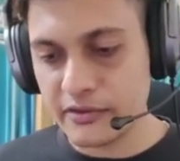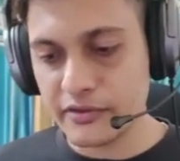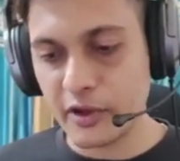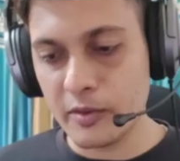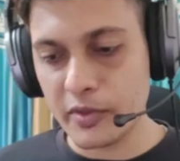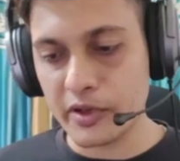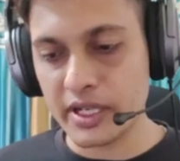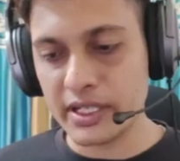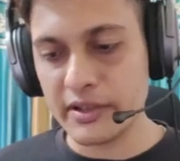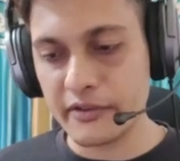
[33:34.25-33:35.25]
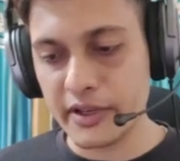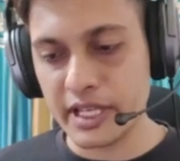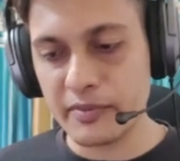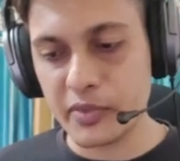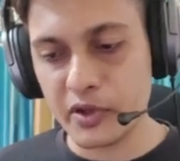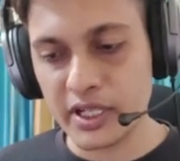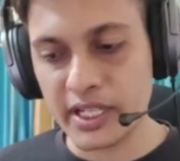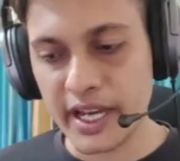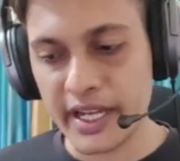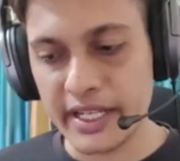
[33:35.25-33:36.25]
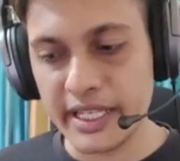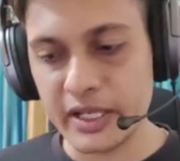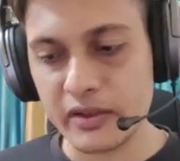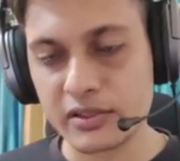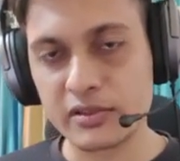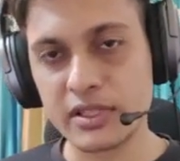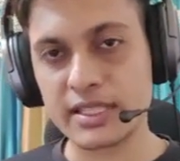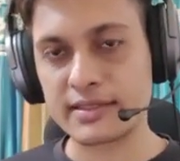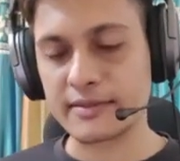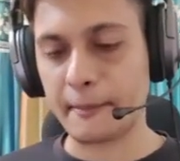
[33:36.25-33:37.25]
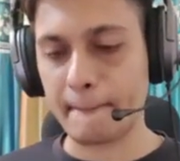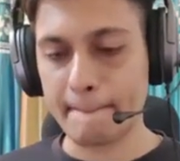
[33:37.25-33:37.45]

from product where product ID equals to this.